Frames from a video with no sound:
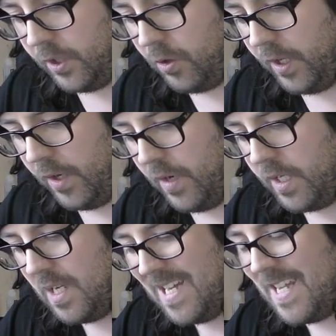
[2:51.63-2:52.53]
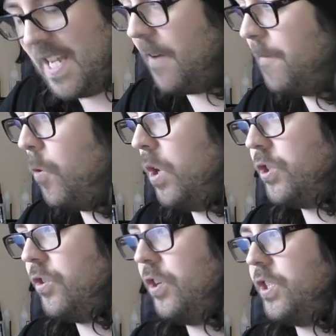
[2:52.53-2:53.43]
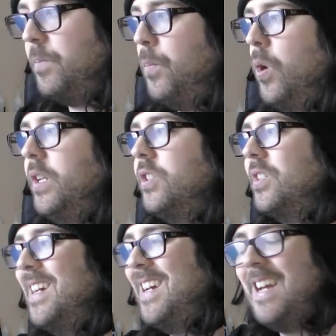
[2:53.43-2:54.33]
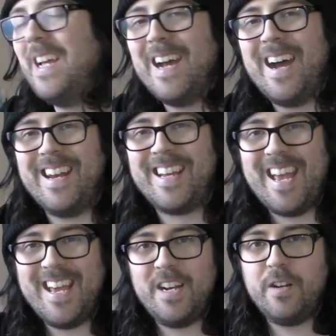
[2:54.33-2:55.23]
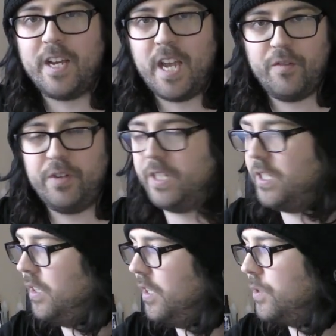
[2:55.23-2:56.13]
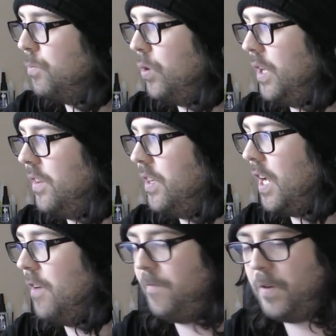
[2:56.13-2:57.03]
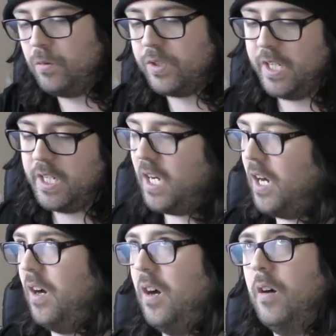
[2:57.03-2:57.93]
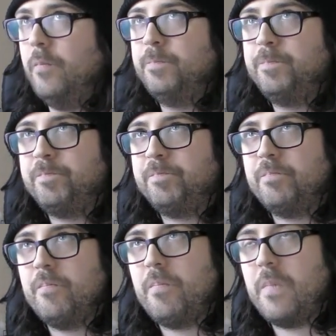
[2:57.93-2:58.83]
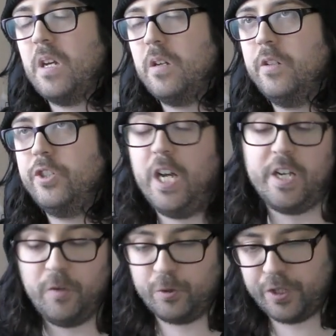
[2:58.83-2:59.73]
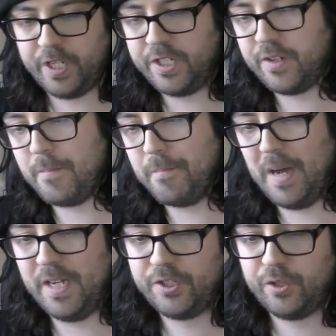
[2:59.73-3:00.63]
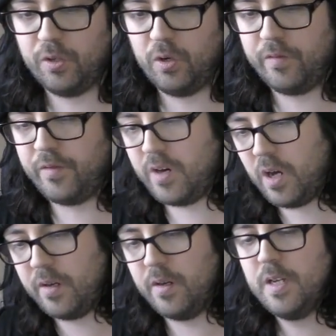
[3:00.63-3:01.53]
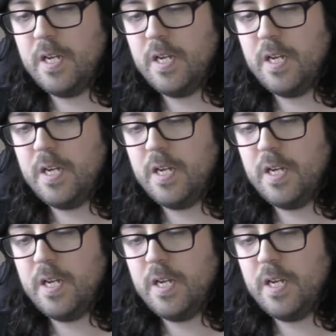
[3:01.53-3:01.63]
got that right. Yeah, 430 points. And again, I can't reiterate this more than anything, it feels like a jack of all trade, master of none.